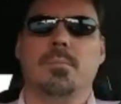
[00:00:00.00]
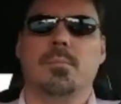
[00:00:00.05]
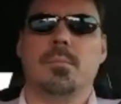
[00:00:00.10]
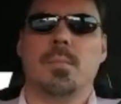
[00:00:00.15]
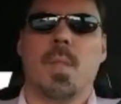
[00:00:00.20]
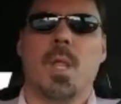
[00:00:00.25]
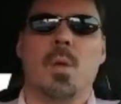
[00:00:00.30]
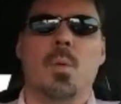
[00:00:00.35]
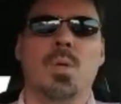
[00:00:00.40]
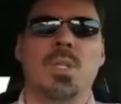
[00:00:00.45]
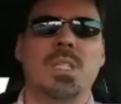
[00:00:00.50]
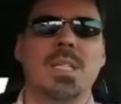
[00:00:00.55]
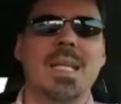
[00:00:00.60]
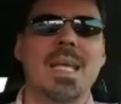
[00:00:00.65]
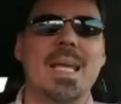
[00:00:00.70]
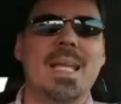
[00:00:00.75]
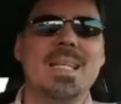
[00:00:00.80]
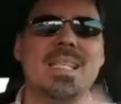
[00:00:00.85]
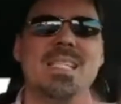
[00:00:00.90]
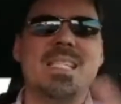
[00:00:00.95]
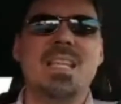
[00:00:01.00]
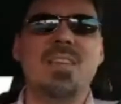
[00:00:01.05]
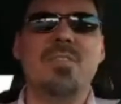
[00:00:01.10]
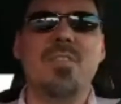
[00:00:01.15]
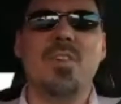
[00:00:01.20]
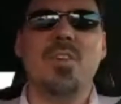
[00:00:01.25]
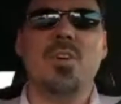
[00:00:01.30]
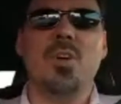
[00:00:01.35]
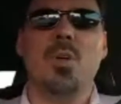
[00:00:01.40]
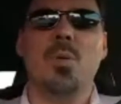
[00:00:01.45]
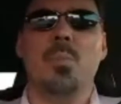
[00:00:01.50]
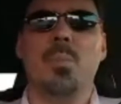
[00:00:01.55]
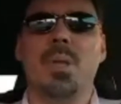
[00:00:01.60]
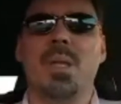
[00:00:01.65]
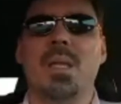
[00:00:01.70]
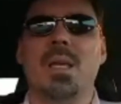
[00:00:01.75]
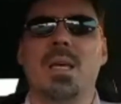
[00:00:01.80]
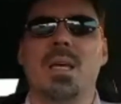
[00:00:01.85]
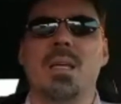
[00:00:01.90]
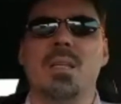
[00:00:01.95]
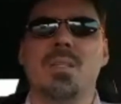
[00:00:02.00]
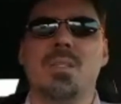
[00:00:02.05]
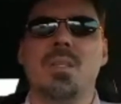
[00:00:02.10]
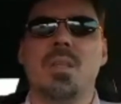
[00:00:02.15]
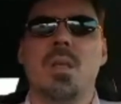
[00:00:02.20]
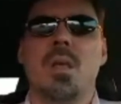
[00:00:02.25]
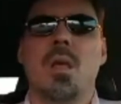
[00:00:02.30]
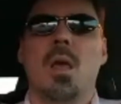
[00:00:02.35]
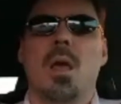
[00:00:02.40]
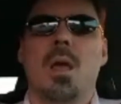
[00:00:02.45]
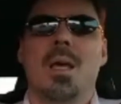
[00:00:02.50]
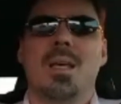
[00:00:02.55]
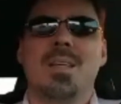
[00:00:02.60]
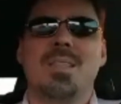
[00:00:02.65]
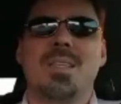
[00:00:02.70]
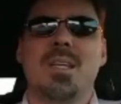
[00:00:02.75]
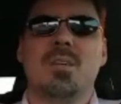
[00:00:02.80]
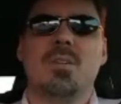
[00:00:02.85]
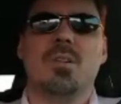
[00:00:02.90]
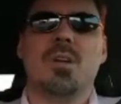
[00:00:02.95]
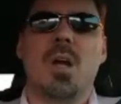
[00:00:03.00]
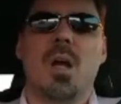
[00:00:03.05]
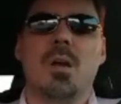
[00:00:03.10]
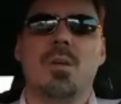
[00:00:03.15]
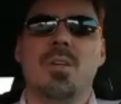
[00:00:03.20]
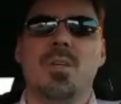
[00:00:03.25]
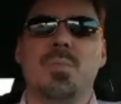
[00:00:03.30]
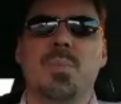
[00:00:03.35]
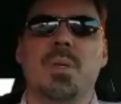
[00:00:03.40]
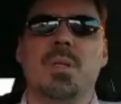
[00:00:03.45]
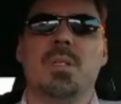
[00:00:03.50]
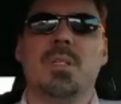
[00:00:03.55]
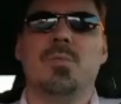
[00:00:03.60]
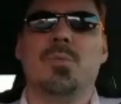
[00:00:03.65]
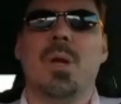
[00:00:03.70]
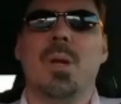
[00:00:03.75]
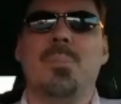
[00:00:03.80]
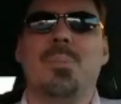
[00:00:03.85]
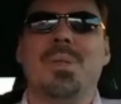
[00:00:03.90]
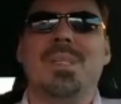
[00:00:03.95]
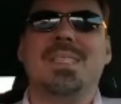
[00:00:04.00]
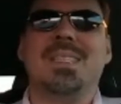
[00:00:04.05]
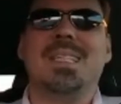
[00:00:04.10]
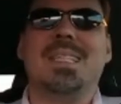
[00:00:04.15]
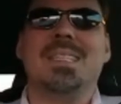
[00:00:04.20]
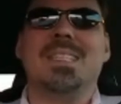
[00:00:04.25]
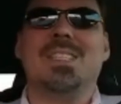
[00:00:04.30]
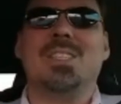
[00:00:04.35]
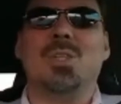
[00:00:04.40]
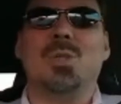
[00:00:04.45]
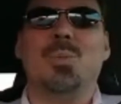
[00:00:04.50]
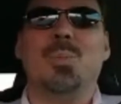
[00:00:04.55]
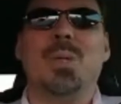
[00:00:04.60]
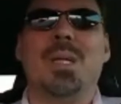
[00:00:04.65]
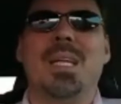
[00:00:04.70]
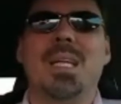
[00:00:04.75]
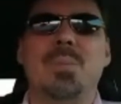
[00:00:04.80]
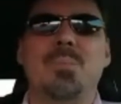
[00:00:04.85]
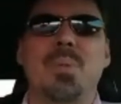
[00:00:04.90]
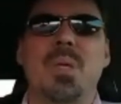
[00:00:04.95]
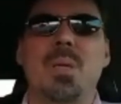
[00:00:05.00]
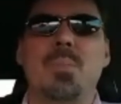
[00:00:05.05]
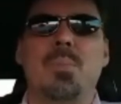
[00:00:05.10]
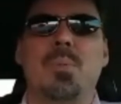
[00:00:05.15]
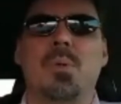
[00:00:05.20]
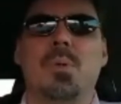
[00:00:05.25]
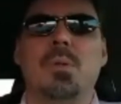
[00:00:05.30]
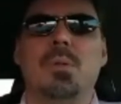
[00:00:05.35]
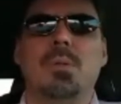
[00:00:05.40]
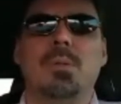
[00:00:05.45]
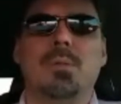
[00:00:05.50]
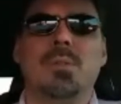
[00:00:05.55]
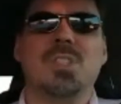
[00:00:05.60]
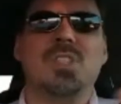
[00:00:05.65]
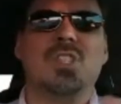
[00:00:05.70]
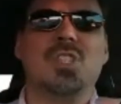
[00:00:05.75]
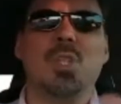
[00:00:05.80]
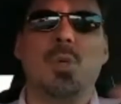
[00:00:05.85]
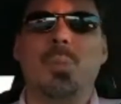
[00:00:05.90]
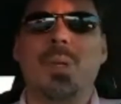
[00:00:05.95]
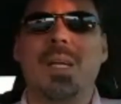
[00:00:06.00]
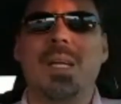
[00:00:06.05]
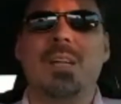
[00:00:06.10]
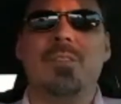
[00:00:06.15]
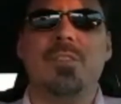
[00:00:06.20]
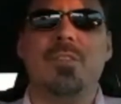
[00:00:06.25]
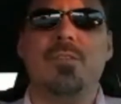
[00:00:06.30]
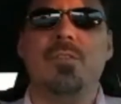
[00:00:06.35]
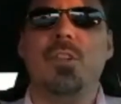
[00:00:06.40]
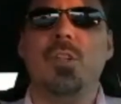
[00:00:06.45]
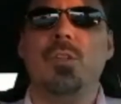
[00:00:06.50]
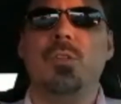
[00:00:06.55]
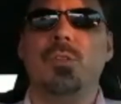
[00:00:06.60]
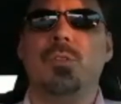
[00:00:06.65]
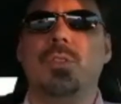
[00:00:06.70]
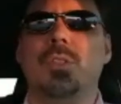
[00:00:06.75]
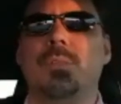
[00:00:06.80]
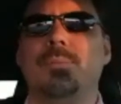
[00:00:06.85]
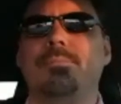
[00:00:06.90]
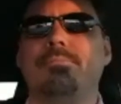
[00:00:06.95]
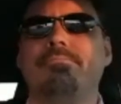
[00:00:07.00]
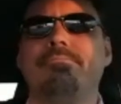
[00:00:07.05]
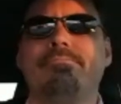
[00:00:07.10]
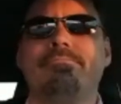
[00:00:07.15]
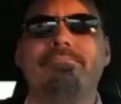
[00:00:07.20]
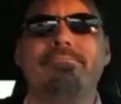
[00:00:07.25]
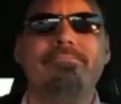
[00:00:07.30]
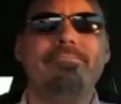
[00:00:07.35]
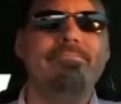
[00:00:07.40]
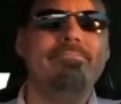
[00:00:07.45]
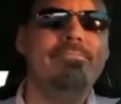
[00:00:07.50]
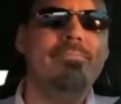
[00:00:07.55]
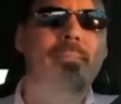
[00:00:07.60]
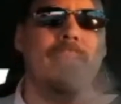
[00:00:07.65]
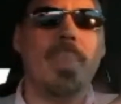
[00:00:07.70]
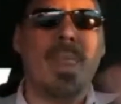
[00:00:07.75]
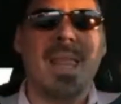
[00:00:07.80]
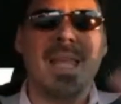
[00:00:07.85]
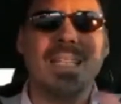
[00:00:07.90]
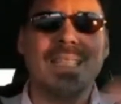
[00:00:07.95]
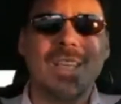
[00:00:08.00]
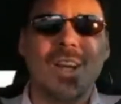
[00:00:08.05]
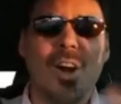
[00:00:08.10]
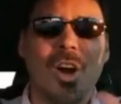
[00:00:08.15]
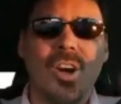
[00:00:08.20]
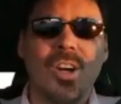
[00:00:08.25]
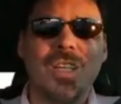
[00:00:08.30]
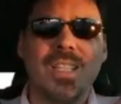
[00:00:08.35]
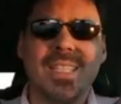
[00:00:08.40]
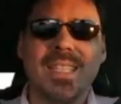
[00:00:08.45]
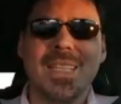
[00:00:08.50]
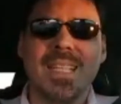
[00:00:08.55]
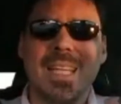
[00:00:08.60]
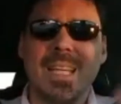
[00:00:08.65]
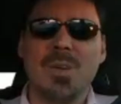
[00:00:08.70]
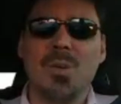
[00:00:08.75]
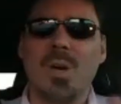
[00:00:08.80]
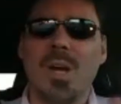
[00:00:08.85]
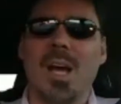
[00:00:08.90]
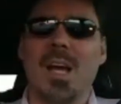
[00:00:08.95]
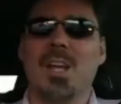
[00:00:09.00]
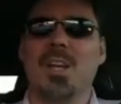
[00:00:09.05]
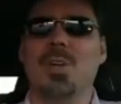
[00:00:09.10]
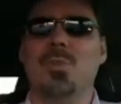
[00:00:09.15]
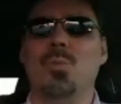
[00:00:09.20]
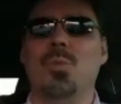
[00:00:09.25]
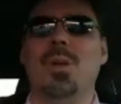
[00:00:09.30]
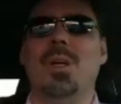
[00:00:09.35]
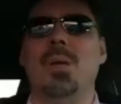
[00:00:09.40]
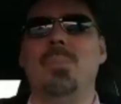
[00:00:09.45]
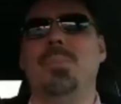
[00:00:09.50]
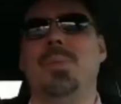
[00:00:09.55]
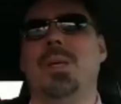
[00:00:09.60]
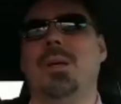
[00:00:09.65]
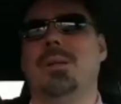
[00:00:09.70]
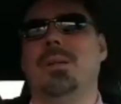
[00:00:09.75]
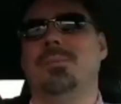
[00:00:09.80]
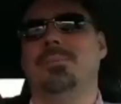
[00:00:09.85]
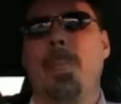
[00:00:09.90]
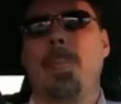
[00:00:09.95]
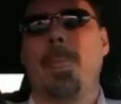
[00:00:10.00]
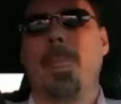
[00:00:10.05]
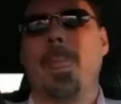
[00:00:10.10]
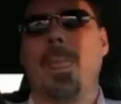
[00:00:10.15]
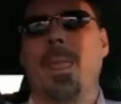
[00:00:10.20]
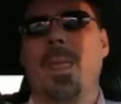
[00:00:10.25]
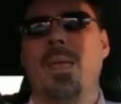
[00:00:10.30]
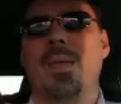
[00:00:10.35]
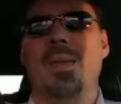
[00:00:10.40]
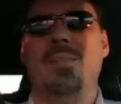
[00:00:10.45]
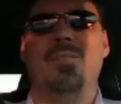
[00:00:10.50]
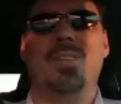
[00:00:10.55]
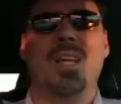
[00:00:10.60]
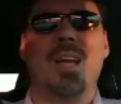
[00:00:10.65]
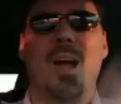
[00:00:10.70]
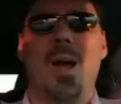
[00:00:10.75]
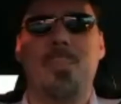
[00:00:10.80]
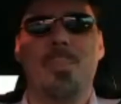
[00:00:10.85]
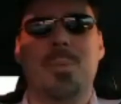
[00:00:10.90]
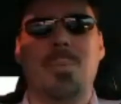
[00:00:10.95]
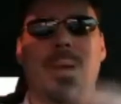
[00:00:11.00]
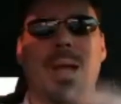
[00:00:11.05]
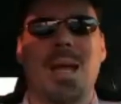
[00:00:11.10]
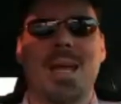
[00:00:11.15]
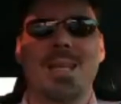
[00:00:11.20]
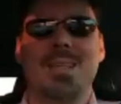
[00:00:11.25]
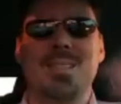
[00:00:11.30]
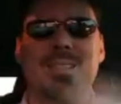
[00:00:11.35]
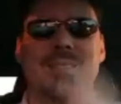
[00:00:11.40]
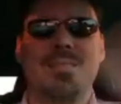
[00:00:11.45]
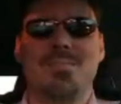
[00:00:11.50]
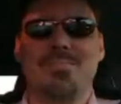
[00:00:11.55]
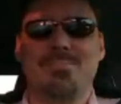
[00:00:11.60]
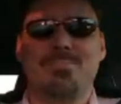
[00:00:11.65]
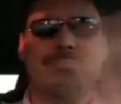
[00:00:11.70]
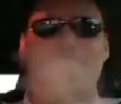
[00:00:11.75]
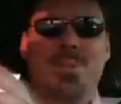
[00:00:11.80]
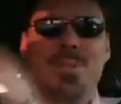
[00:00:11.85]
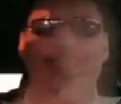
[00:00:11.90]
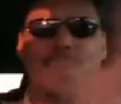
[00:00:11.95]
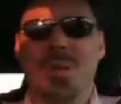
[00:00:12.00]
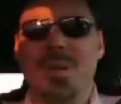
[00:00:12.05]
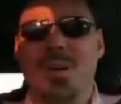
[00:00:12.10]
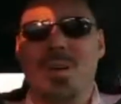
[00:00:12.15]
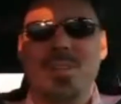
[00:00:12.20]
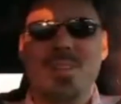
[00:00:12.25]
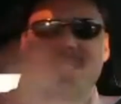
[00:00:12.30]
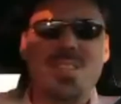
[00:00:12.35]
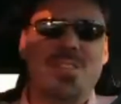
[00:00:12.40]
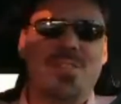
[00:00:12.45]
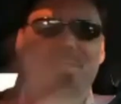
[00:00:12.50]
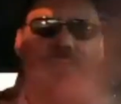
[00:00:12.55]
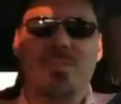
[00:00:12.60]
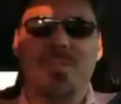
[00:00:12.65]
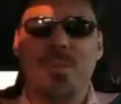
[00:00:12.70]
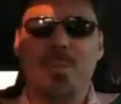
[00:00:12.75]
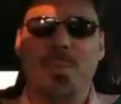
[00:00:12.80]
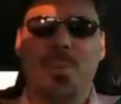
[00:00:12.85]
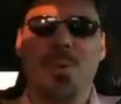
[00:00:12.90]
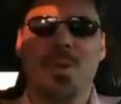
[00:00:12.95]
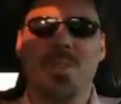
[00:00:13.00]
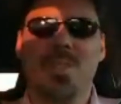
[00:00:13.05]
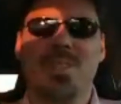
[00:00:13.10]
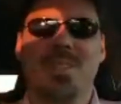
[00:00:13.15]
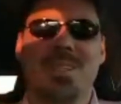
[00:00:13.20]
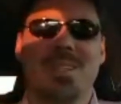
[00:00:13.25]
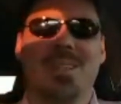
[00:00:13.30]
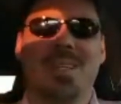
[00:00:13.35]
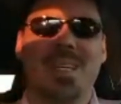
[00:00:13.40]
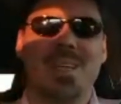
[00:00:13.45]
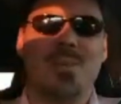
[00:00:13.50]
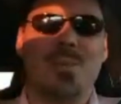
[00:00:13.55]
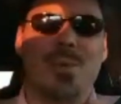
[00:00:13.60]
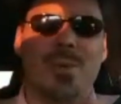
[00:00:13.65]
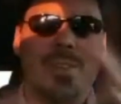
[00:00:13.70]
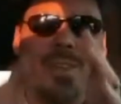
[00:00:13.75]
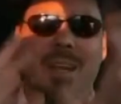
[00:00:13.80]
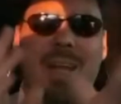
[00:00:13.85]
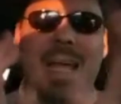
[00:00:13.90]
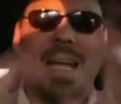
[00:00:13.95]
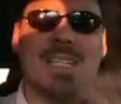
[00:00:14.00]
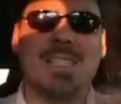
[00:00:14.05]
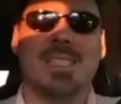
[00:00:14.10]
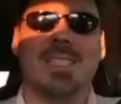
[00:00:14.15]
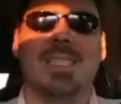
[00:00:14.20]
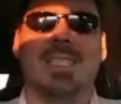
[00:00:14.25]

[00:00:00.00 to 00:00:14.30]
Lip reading: which again is difficult because a single congressman represents so many people, so many different views, it's hard to get a good one up there. You have to compromise between all these different viewpoints to get one that actually